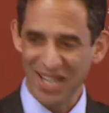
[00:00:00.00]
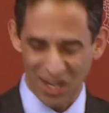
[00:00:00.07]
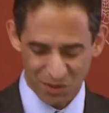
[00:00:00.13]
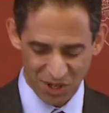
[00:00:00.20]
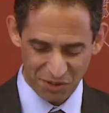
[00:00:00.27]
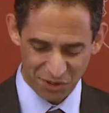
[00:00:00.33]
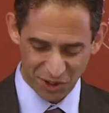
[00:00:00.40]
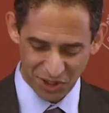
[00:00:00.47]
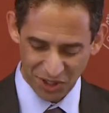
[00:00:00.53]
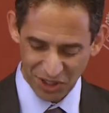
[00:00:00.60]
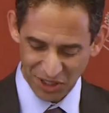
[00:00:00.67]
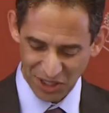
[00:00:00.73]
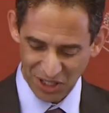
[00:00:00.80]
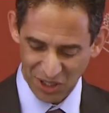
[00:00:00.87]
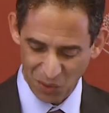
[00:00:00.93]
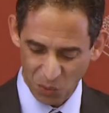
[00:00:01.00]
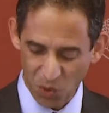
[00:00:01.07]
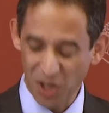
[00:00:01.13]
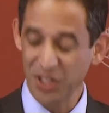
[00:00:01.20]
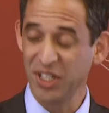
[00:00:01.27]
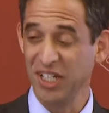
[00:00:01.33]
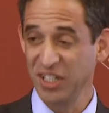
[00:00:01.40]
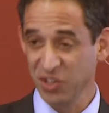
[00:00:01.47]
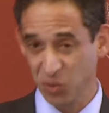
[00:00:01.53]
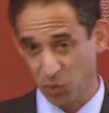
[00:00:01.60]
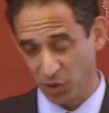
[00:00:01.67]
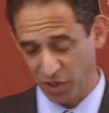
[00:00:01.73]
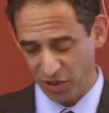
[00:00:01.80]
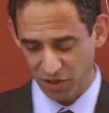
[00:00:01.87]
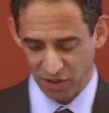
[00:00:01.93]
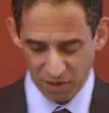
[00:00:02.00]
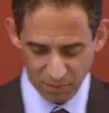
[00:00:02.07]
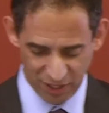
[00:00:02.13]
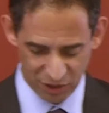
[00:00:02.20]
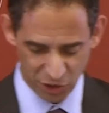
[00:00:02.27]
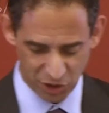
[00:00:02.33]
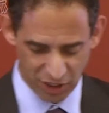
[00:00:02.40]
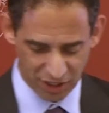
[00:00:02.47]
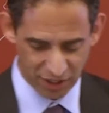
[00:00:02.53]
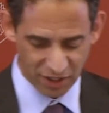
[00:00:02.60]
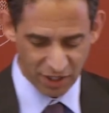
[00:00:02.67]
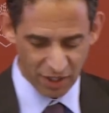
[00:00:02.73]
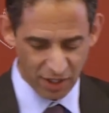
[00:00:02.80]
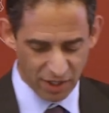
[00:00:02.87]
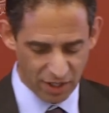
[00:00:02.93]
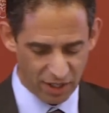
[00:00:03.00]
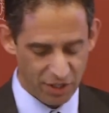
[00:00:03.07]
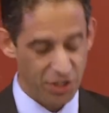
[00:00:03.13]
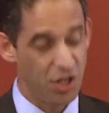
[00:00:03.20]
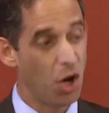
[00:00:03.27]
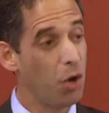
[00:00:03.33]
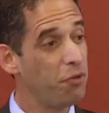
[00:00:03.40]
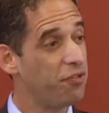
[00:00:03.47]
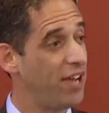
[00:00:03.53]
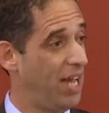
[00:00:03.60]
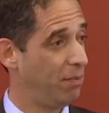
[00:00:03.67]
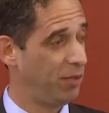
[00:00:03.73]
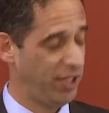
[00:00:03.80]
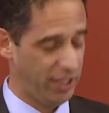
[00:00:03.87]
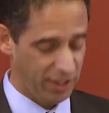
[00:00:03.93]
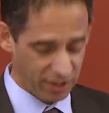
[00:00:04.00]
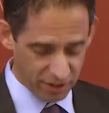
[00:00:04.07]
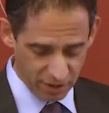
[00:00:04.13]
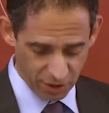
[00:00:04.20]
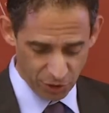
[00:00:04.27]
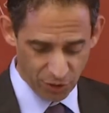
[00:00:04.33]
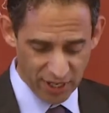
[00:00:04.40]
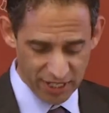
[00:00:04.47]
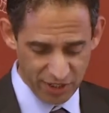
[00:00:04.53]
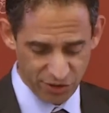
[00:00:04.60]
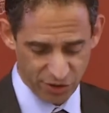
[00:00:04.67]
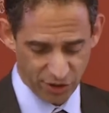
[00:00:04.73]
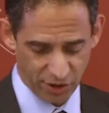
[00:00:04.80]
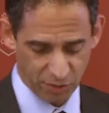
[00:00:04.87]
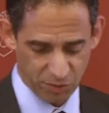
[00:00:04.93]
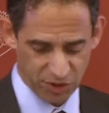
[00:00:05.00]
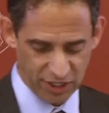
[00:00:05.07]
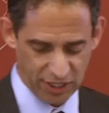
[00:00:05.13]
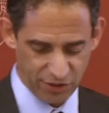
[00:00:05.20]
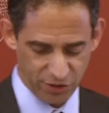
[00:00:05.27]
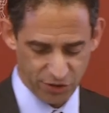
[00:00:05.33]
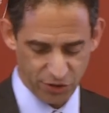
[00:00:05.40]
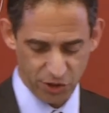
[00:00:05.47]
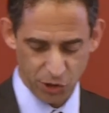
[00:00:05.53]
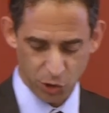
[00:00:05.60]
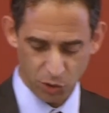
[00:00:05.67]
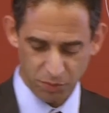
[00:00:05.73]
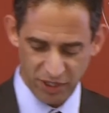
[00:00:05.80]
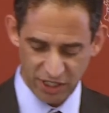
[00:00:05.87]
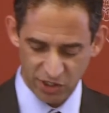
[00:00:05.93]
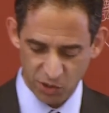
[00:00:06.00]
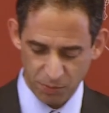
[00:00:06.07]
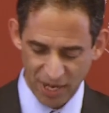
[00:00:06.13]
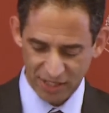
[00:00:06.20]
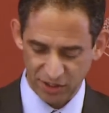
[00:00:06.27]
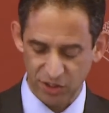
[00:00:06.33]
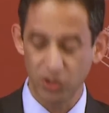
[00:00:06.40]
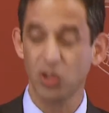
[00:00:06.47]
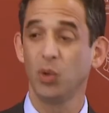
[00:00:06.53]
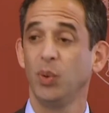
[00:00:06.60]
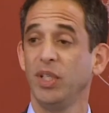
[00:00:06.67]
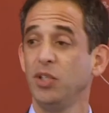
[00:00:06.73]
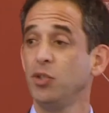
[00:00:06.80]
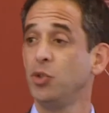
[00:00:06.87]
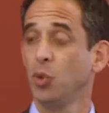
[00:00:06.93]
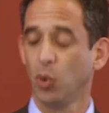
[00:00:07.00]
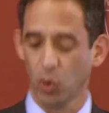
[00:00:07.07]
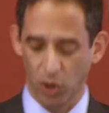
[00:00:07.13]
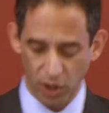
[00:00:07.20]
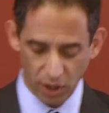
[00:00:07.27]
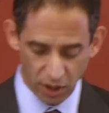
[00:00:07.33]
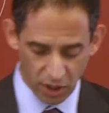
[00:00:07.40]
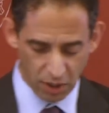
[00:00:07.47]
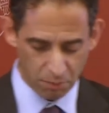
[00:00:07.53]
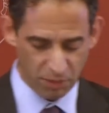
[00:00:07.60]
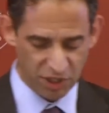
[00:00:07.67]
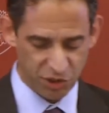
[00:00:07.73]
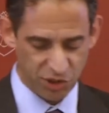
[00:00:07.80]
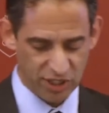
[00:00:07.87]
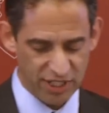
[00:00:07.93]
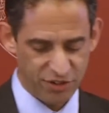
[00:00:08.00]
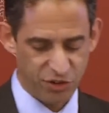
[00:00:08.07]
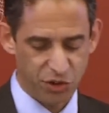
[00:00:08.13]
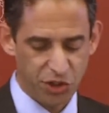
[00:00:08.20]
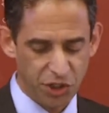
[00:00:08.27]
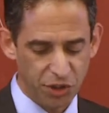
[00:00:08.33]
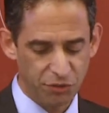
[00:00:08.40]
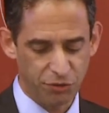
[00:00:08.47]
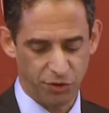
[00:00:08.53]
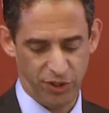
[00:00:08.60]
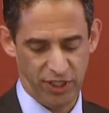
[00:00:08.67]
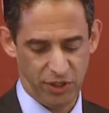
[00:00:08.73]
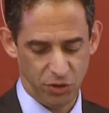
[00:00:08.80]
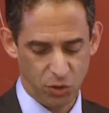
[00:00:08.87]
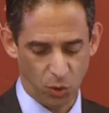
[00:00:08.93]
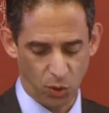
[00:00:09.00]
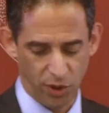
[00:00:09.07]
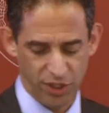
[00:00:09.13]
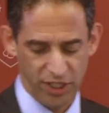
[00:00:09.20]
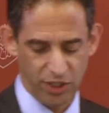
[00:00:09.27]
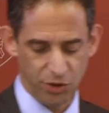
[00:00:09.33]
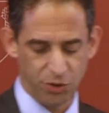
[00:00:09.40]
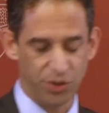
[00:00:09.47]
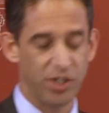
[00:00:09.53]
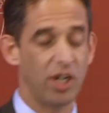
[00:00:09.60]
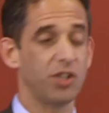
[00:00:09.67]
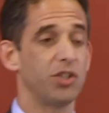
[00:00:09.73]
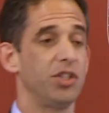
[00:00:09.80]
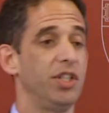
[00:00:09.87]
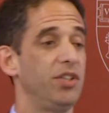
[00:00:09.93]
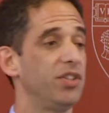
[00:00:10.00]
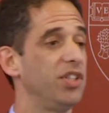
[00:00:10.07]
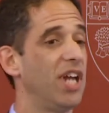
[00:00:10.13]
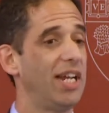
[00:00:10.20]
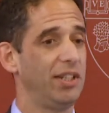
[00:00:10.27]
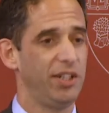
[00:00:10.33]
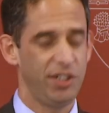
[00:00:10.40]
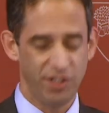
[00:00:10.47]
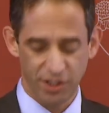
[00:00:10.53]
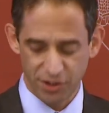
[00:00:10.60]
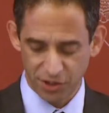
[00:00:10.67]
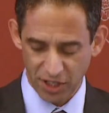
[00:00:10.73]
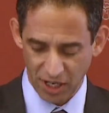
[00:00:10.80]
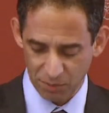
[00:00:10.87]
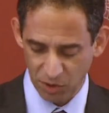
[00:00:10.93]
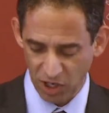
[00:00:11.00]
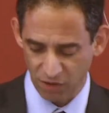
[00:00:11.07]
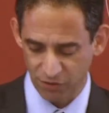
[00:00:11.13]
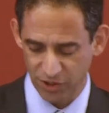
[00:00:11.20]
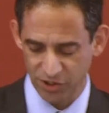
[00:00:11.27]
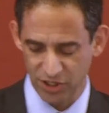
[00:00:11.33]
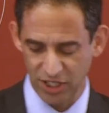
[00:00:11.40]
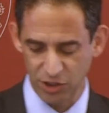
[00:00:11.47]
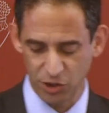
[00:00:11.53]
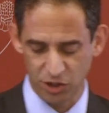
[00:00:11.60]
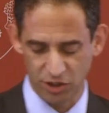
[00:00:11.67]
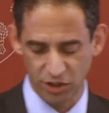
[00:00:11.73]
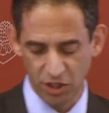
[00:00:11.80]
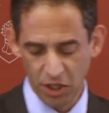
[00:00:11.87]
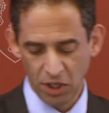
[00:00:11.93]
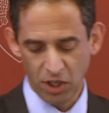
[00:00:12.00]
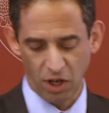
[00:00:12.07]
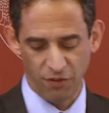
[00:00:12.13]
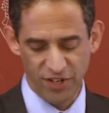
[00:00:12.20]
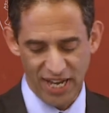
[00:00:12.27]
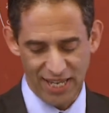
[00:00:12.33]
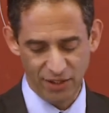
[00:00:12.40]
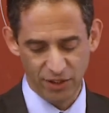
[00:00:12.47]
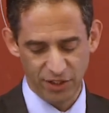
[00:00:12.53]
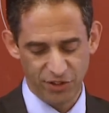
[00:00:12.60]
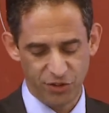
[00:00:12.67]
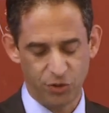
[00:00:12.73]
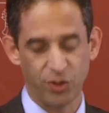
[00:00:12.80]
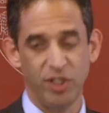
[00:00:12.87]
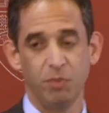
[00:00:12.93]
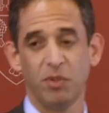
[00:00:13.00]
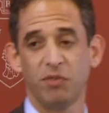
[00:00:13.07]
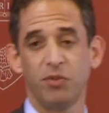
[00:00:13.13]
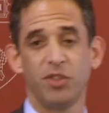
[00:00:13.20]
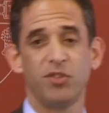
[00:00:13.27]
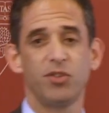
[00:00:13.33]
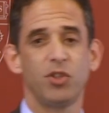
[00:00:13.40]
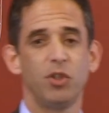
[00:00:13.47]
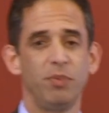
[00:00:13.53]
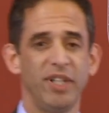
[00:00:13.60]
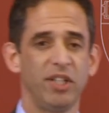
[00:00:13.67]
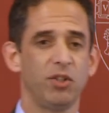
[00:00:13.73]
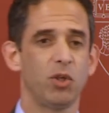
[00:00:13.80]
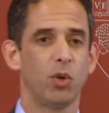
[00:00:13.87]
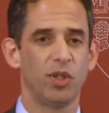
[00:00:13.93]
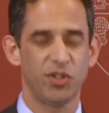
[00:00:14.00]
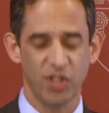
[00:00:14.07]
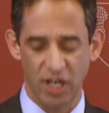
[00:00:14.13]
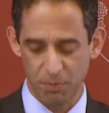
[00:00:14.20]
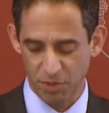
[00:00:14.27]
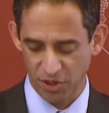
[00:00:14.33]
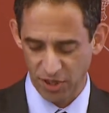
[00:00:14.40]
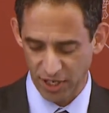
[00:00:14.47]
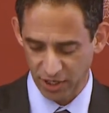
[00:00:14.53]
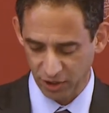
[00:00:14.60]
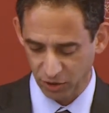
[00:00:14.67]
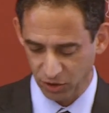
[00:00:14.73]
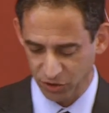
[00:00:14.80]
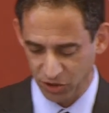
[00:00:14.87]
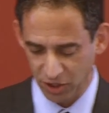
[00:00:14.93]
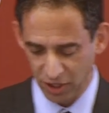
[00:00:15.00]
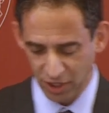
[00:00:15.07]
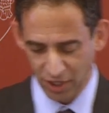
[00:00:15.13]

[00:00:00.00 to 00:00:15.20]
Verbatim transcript: However, uh, one is worth mentioning. Uh, no family, under any circumstances, should be expected to endure, much less cheerfully endure, the introduction into nightly dinnertime conversation of an endless stream of disturbing torts hypotheticals.